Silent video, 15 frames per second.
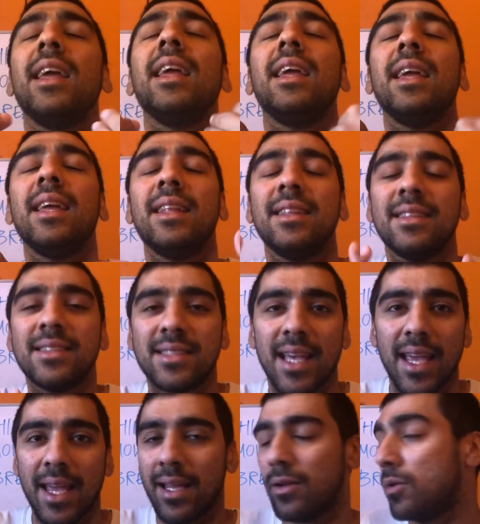
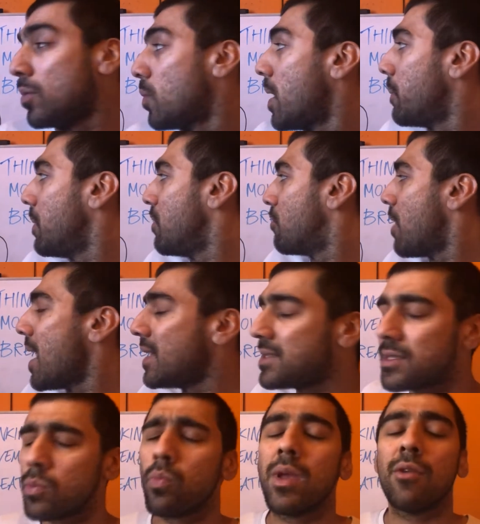internal. When we
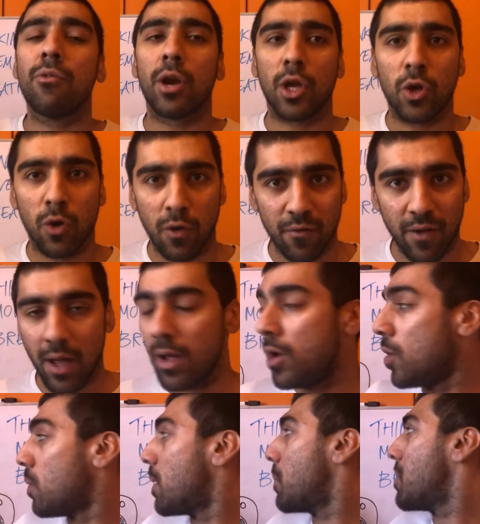rest, we recover.
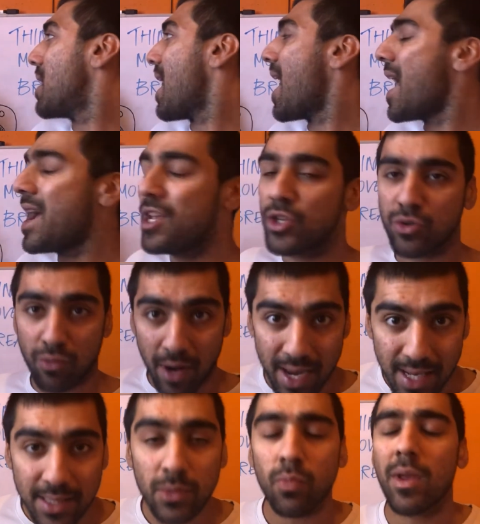When we
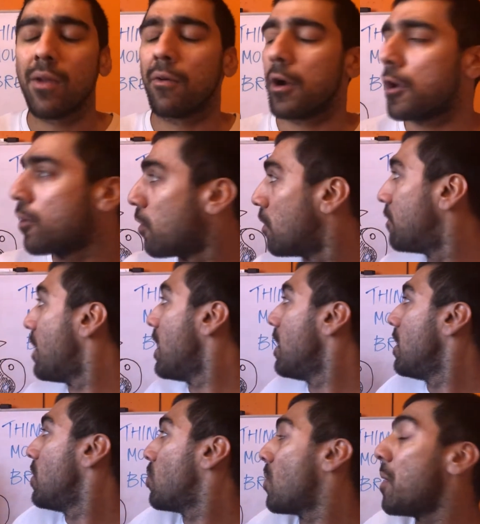hydrate, we recover.
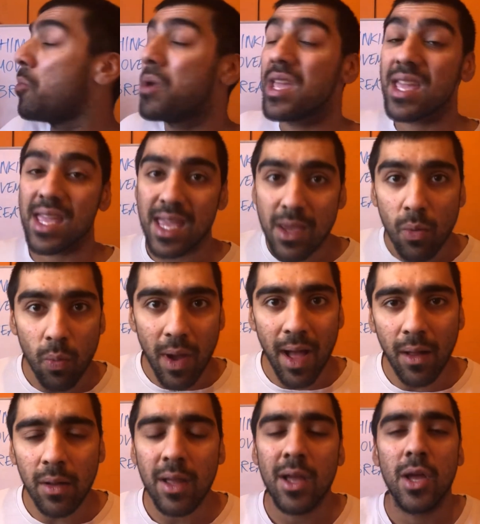When we eat
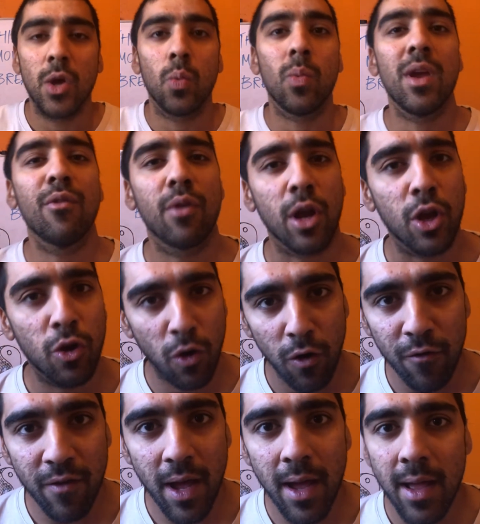well, we
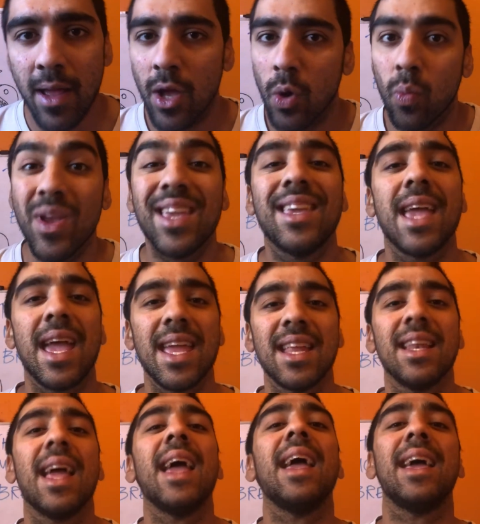recover. We
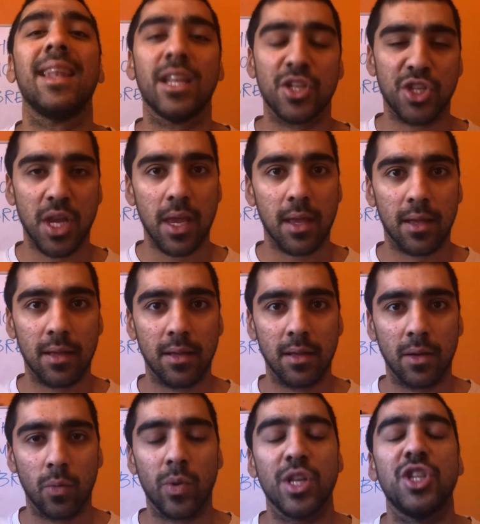gain energy.
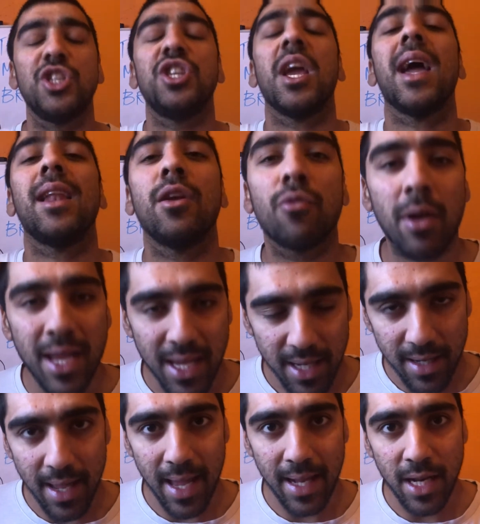We're
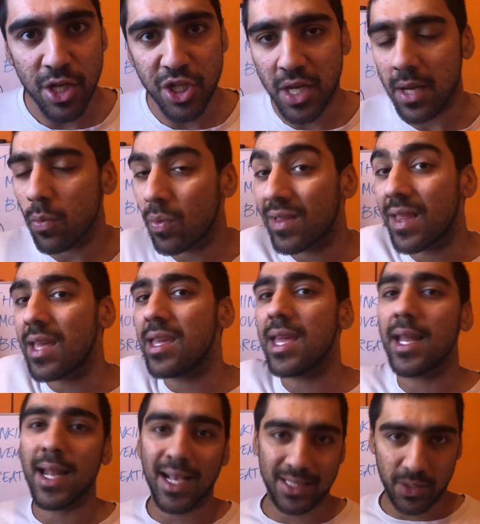generating energy with the
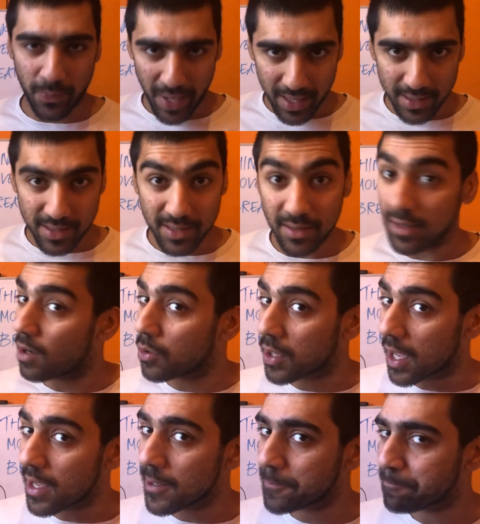yin aspects,
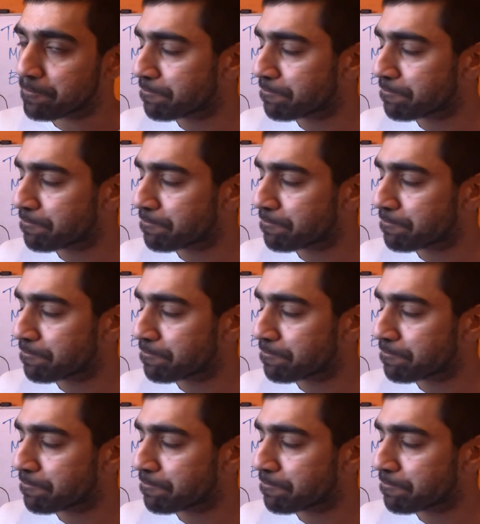okay?